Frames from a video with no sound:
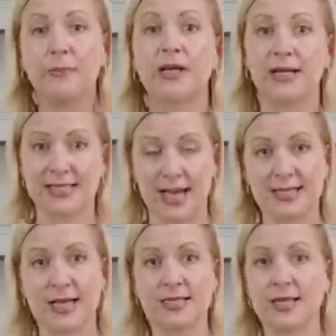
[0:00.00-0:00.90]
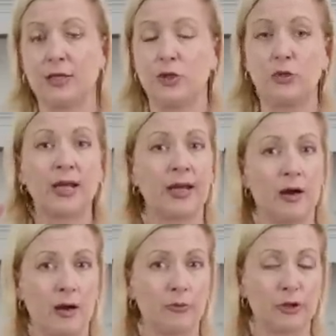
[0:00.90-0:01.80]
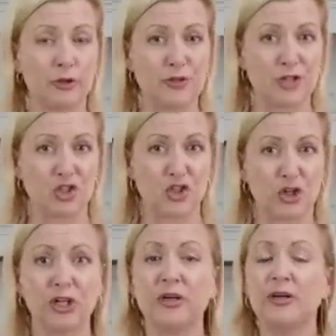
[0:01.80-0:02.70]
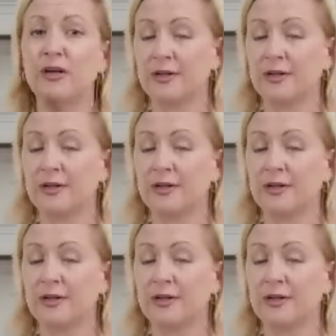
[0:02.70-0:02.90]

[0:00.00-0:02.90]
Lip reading: because as I said, you cannot reduce the sugar,